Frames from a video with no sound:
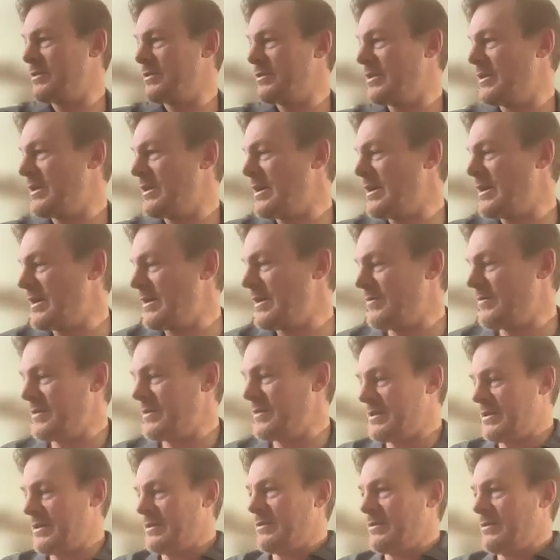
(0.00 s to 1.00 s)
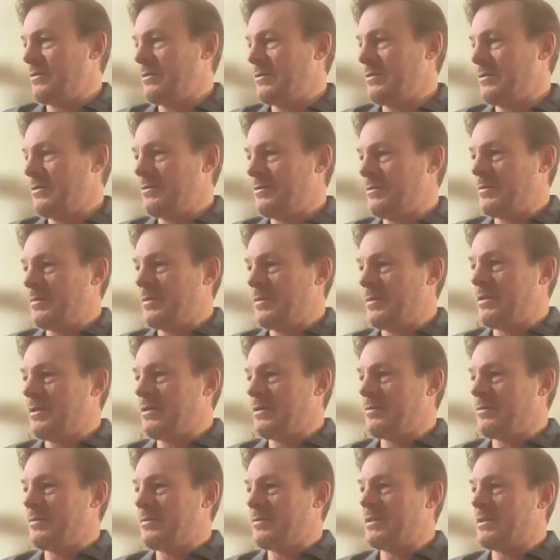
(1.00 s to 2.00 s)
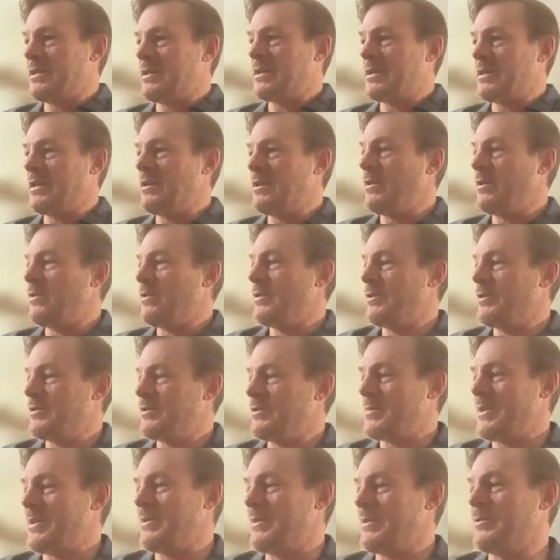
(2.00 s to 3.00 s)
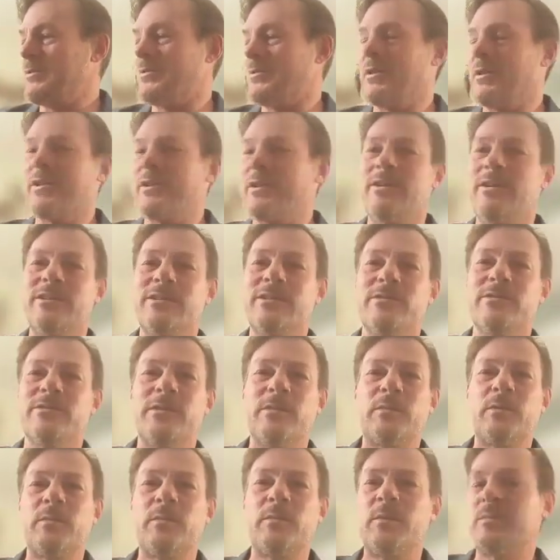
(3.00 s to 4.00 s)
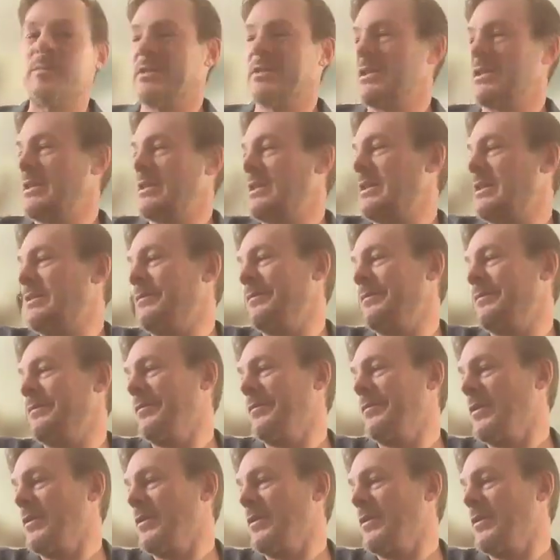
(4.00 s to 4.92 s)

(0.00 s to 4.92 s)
get to the Ivan Teller notes, but just 1 second. Oh, here's my notes right here. I just flipped them upside down.